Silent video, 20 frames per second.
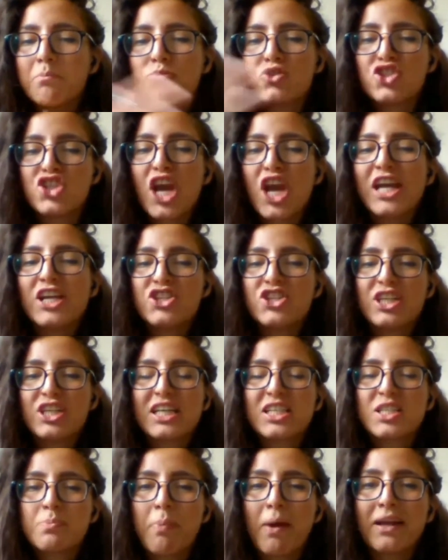change and
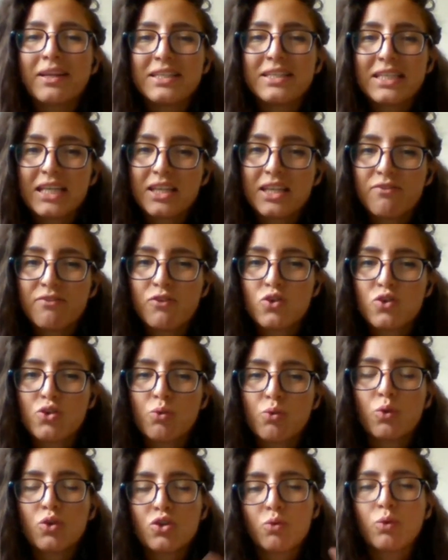expanding in the future?
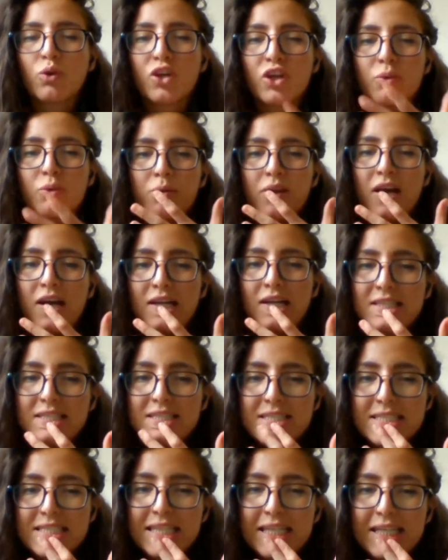What are your plans?